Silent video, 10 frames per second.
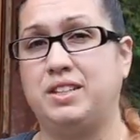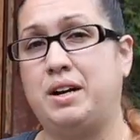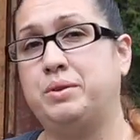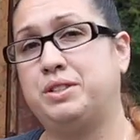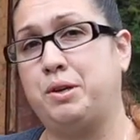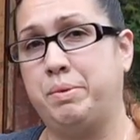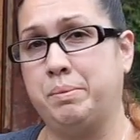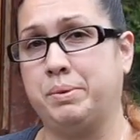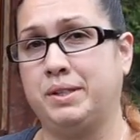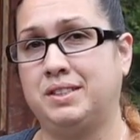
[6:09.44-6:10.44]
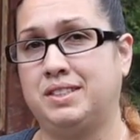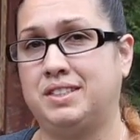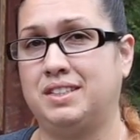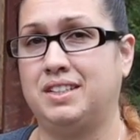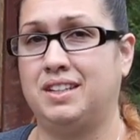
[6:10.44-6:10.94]
that was our meat
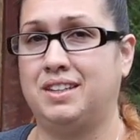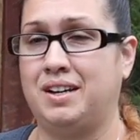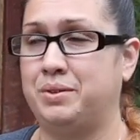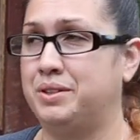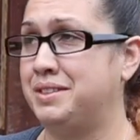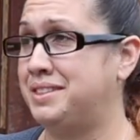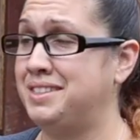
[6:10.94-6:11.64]
birds. That was